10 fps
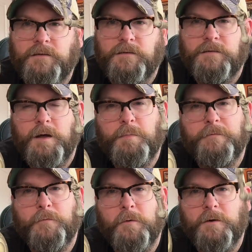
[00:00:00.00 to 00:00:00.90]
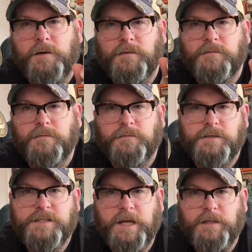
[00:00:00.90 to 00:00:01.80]
Number 4,
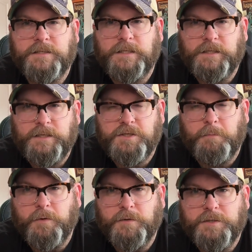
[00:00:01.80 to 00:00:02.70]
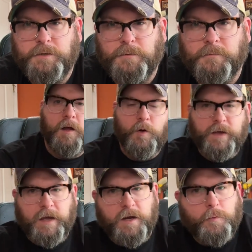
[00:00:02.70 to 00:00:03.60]
the Skeleton Legion Builder 2.
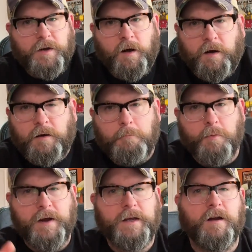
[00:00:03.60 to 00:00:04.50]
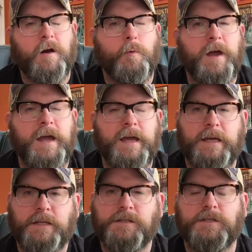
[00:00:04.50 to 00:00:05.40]
Okay, here we are, breaking our way
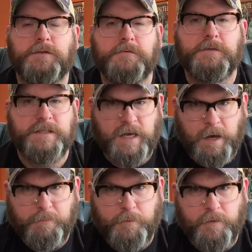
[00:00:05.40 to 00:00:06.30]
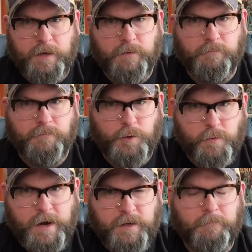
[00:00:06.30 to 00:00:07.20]
into the top 3. You
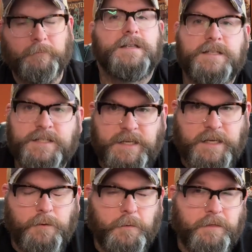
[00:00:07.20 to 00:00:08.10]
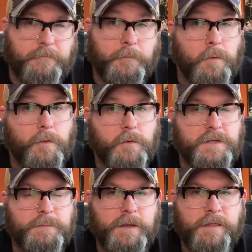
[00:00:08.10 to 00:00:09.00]
ready? Sticking with the Four
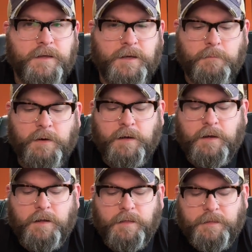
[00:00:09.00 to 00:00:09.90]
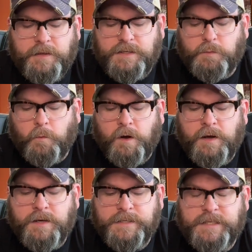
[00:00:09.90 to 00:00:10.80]
Horsemen theme, This
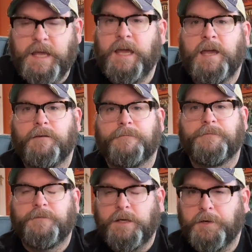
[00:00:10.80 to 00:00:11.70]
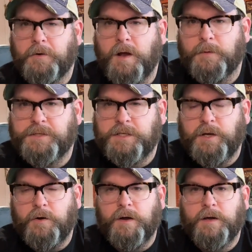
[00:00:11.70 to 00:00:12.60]
was a Figure
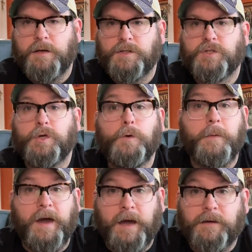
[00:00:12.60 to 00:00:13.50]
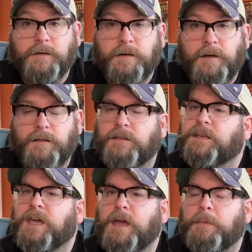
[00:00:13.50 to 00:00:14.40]
Obscura 2-pack
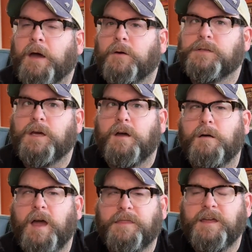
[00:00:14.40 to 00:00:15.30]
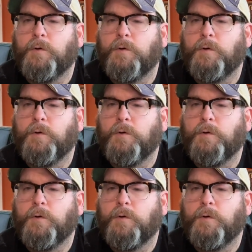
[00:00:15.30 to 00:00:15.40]
that came out, I think,